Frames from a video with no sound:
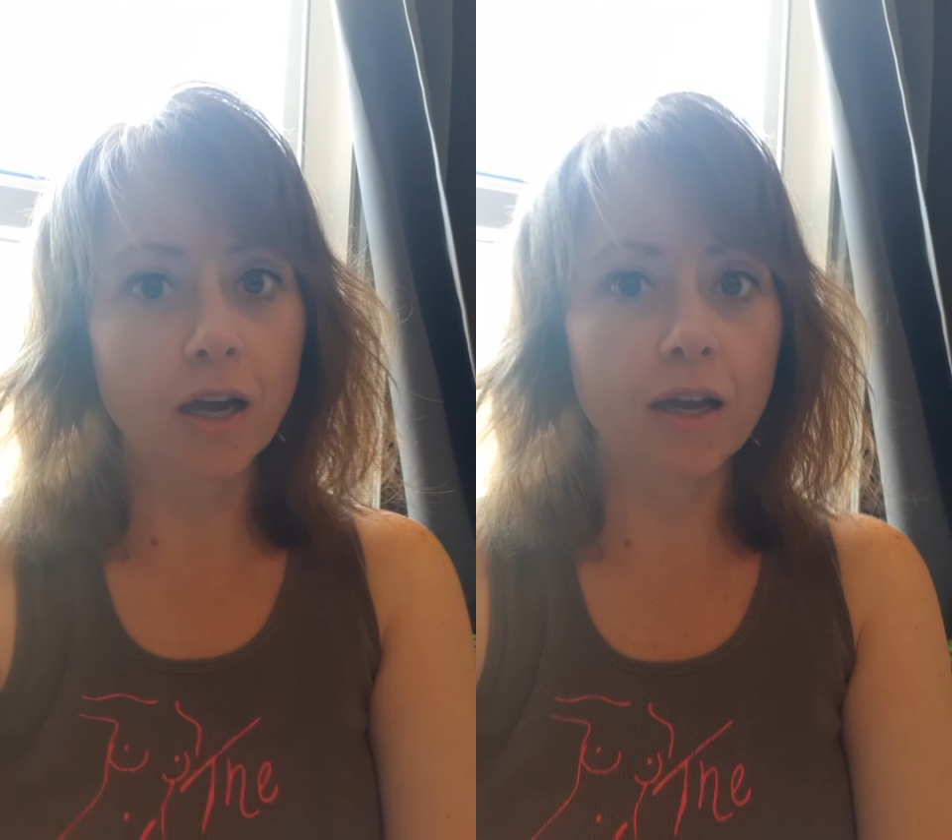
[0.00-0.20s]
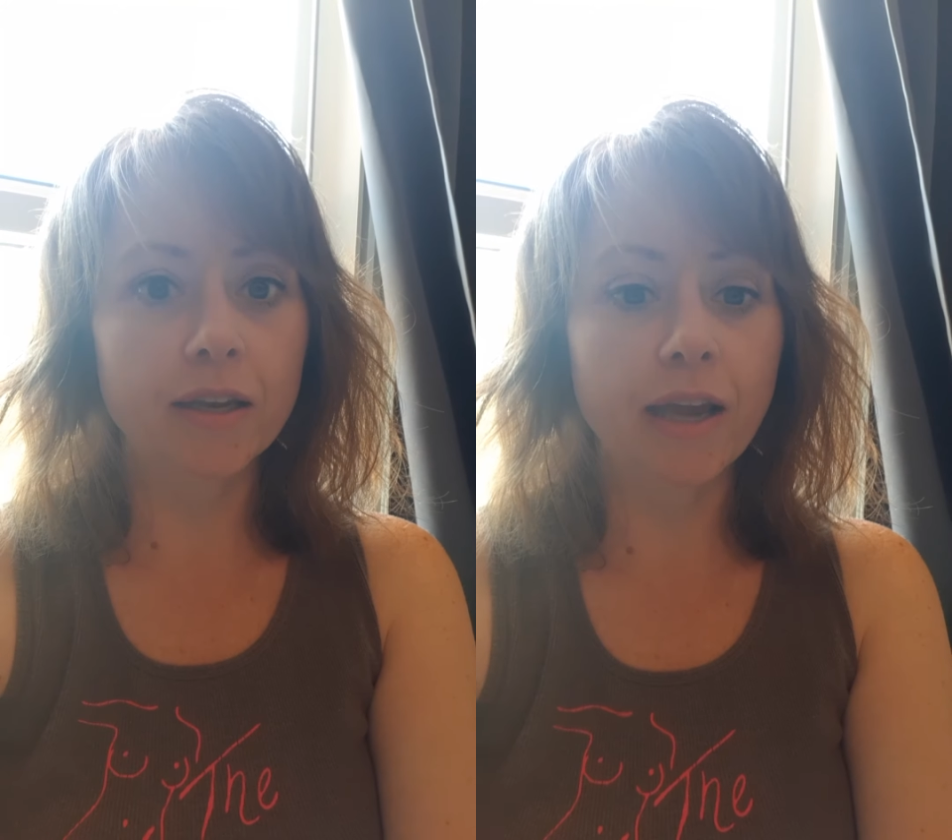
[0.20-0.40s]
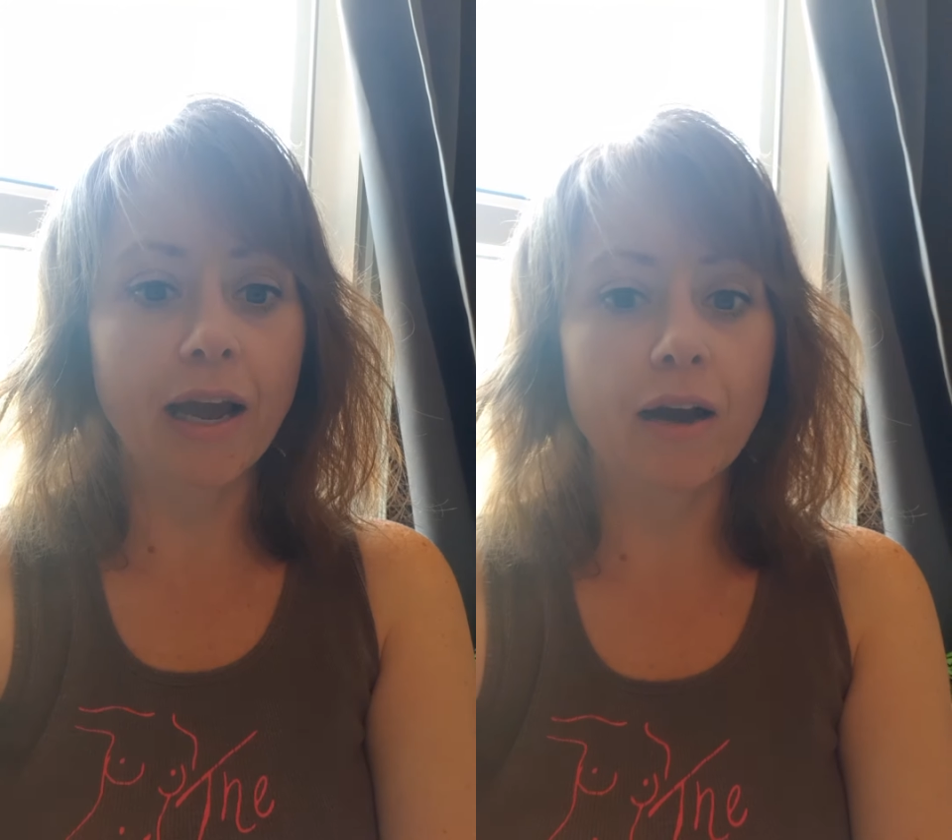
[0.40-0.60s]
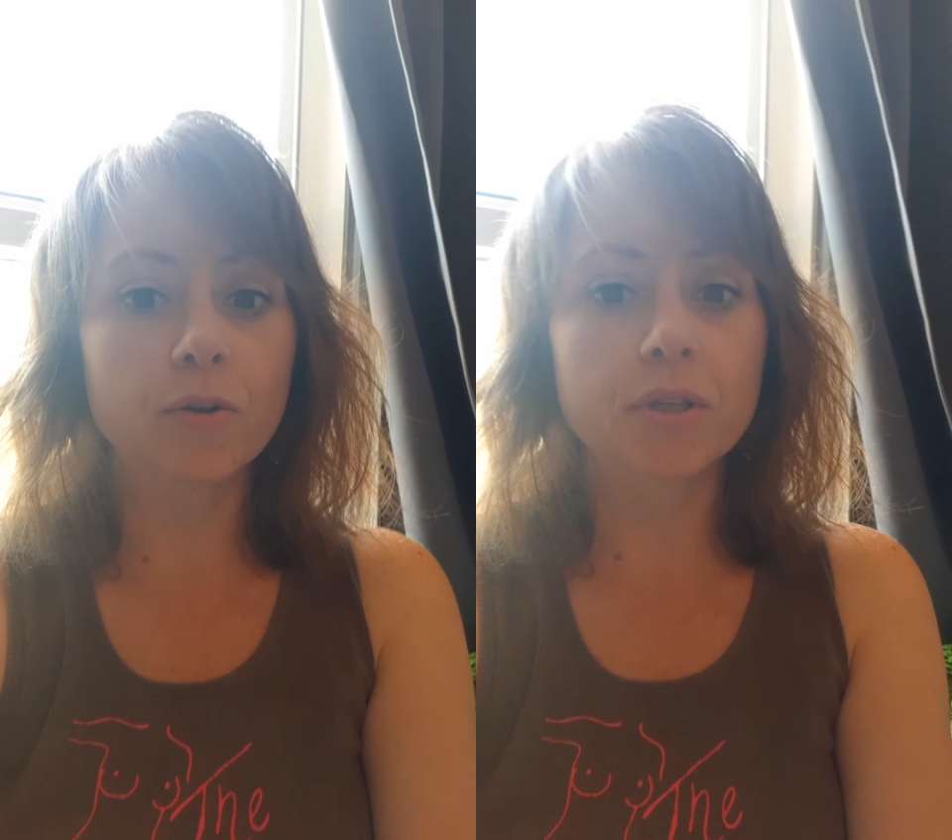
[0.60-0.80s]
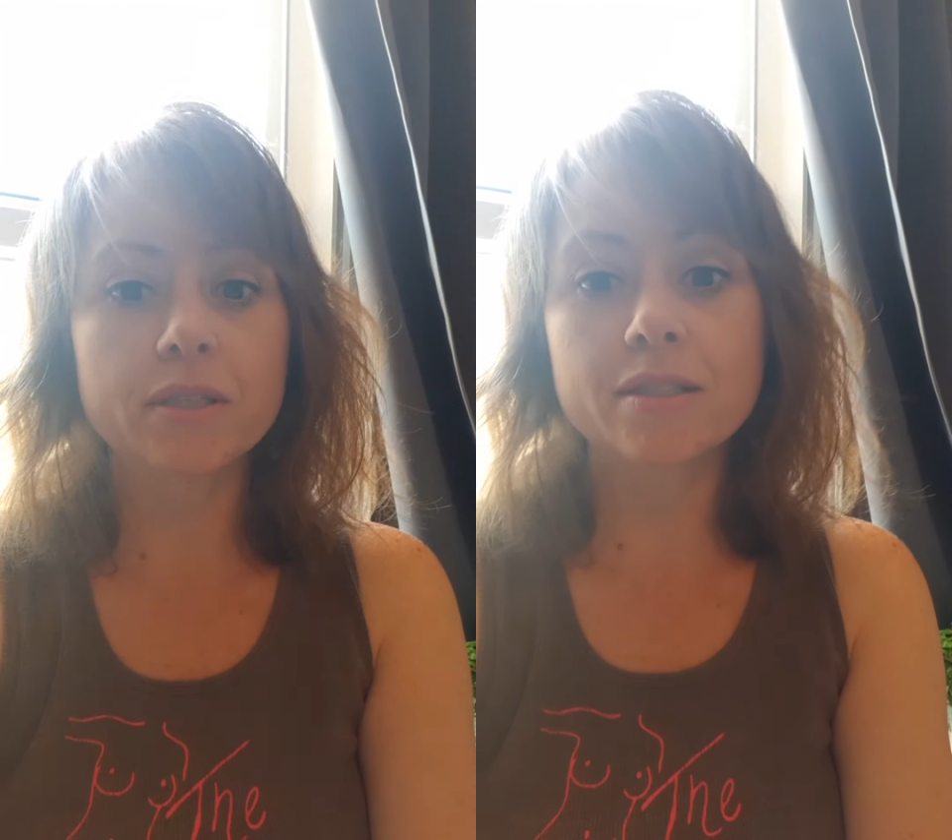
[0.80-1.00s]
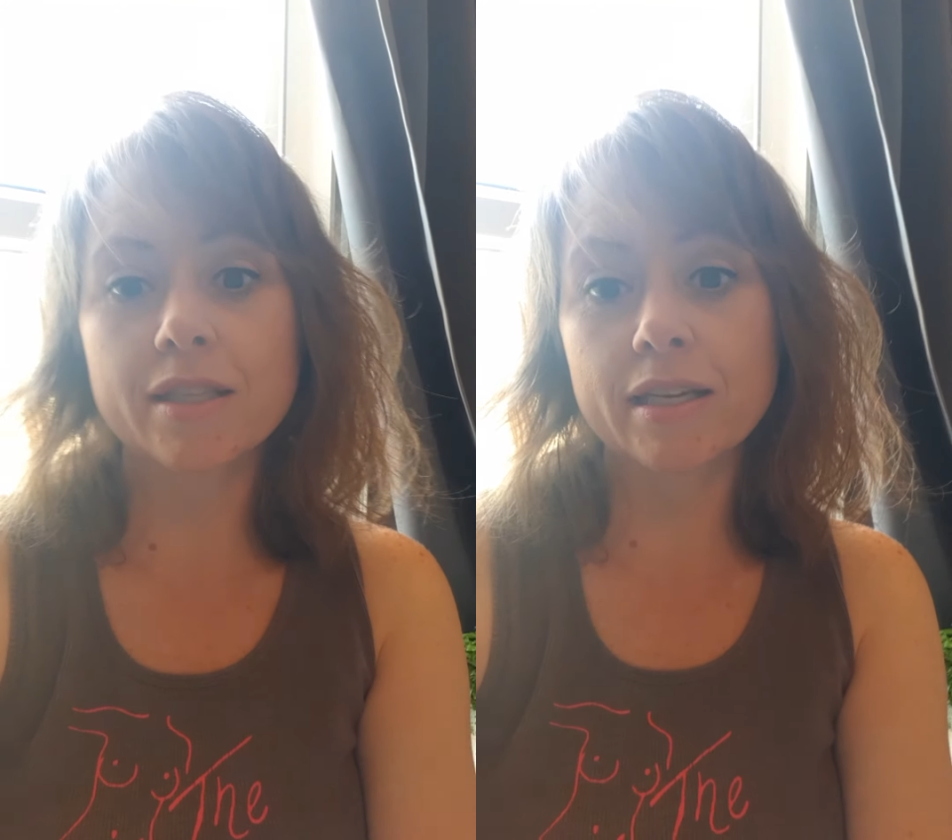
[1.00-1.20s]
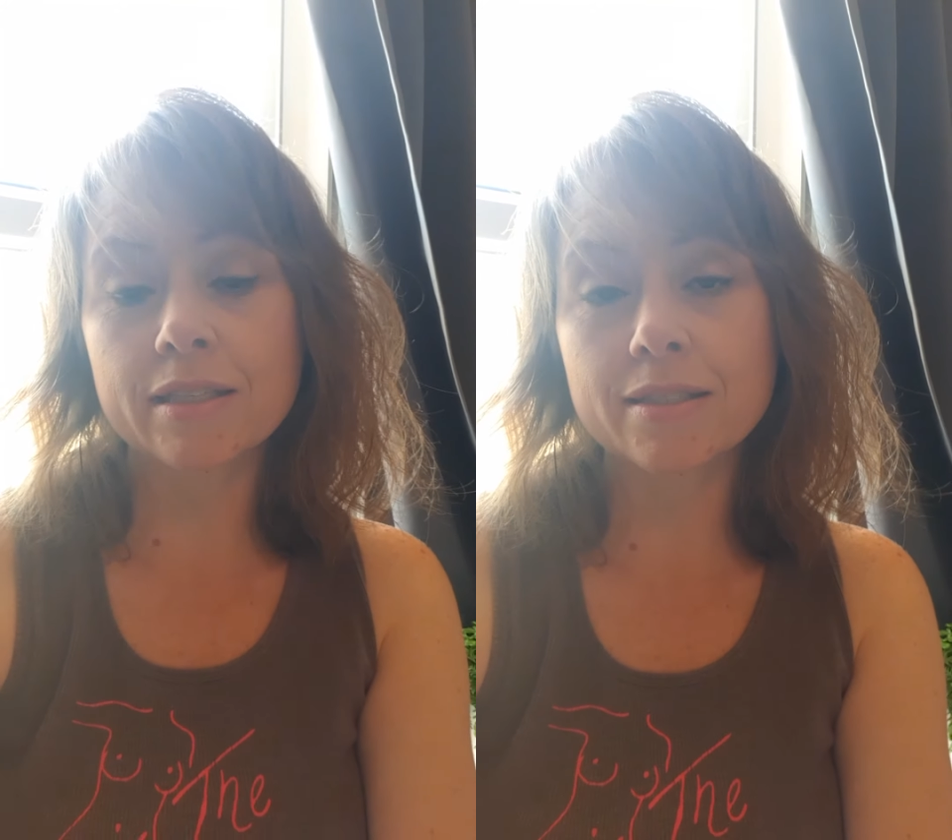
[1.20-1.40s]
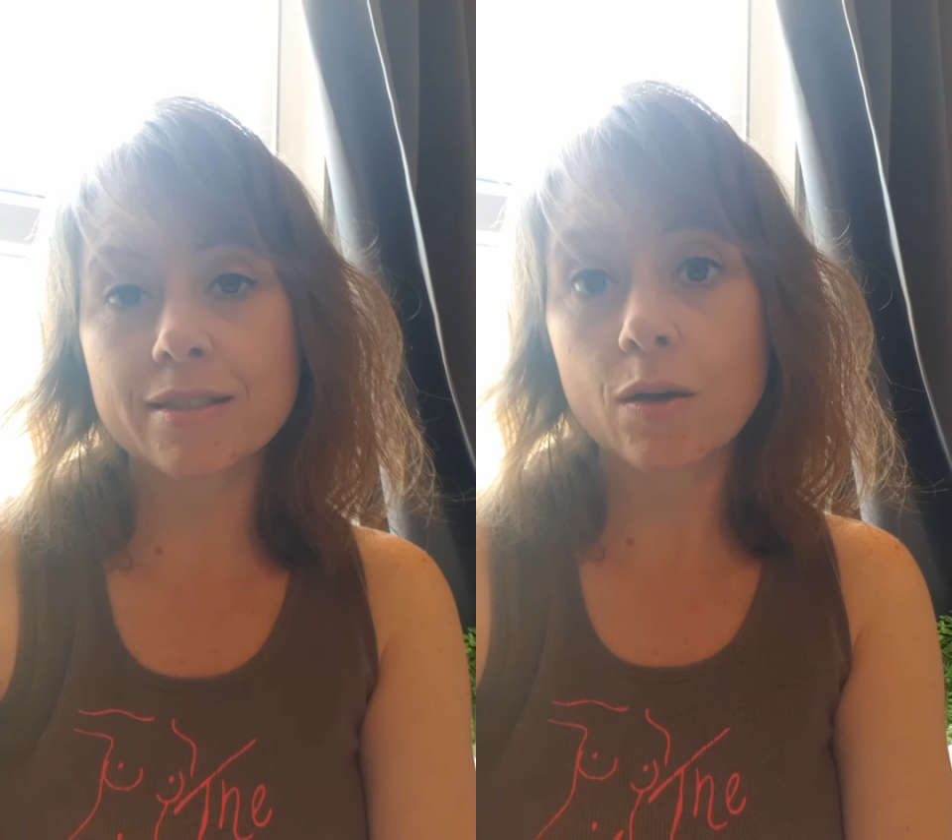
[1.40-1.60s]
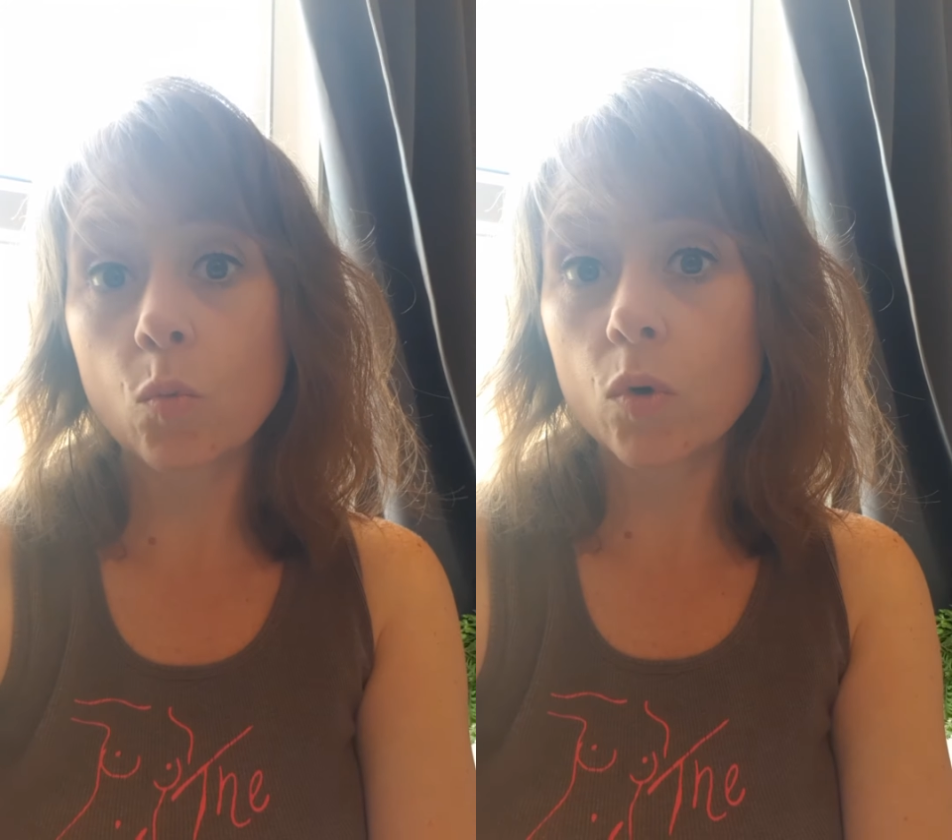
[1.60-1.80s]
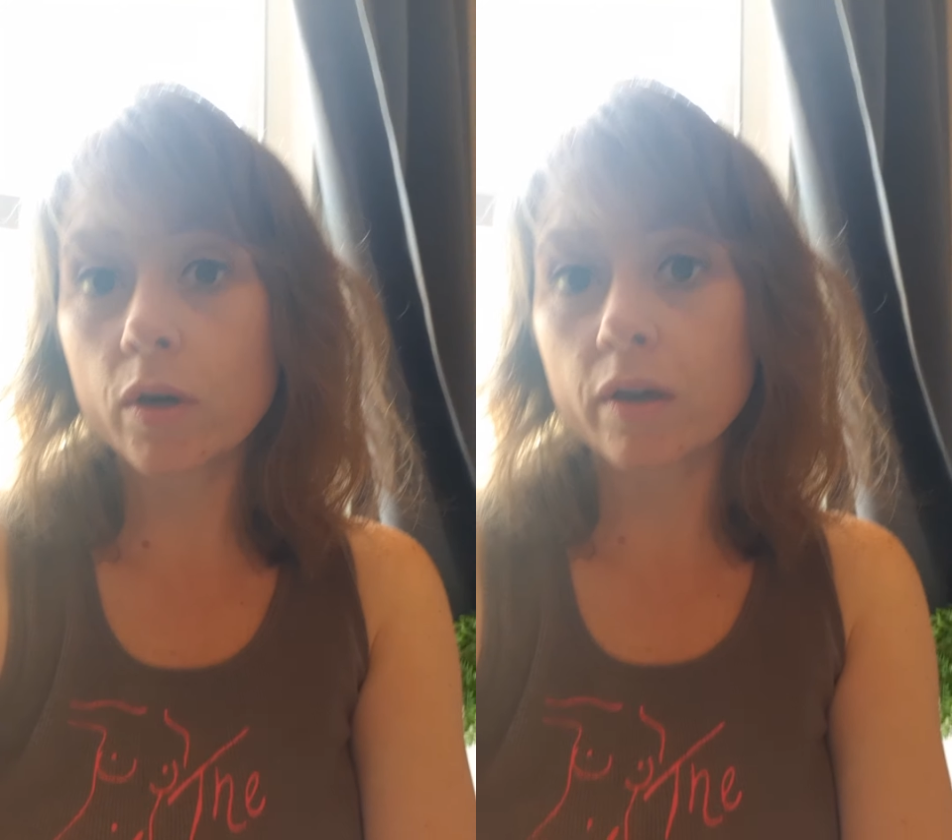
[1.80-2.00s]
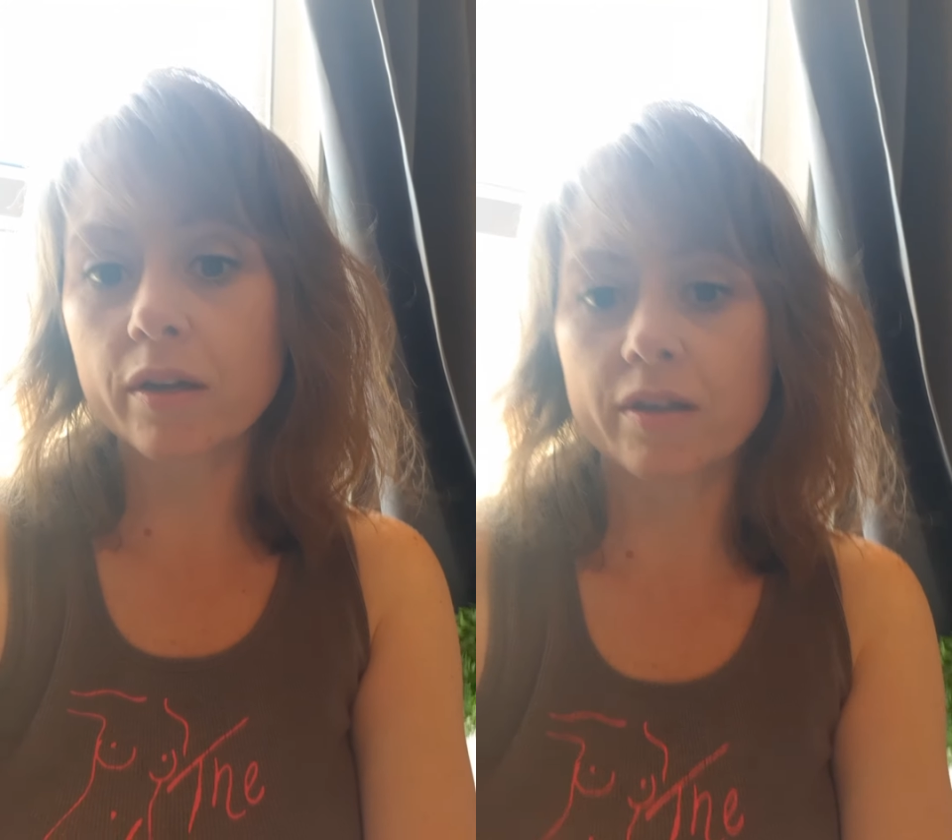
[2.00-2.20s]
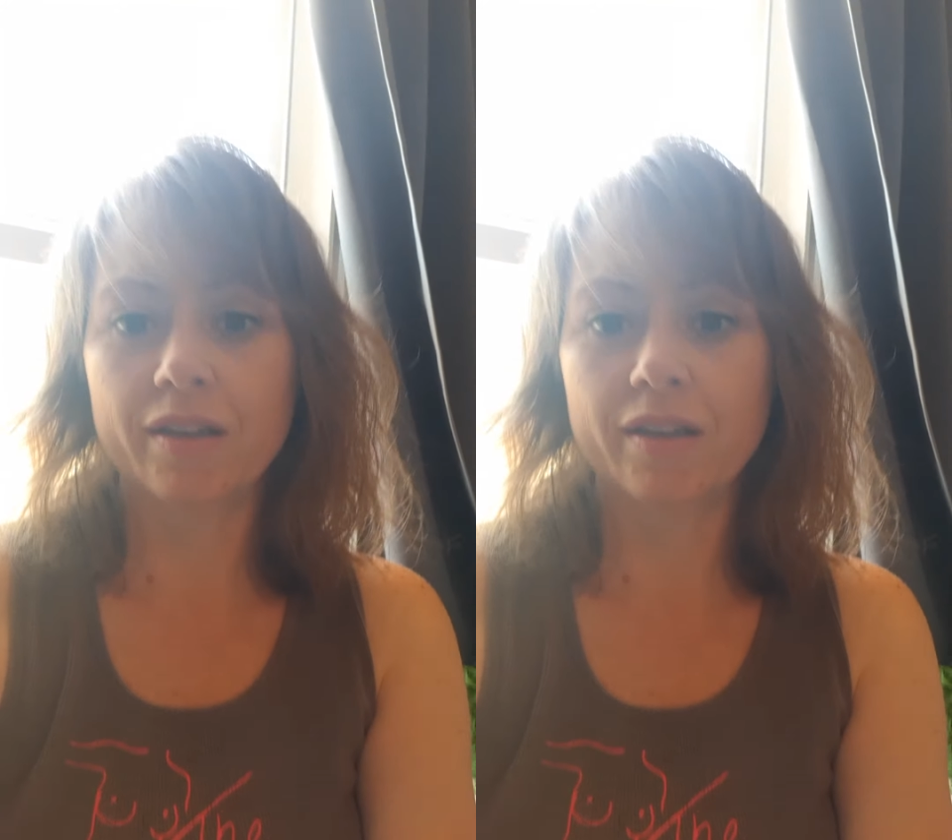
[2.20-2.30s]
on how these things work.